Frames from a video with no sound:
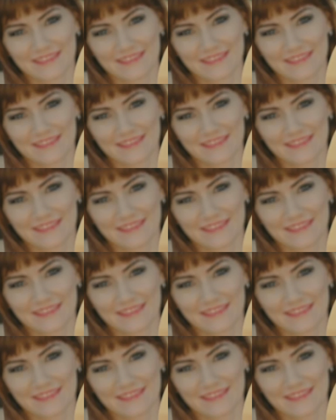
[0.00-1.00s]

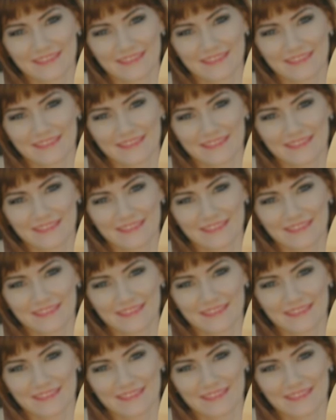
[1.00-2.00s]

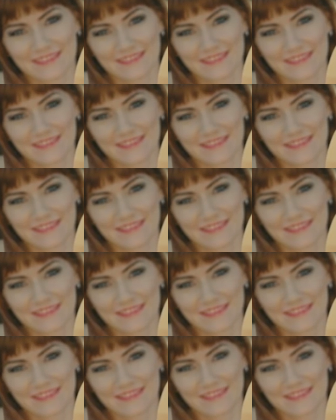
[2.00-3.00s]

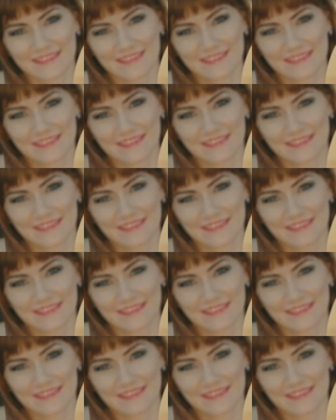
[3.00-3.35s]
[no speech]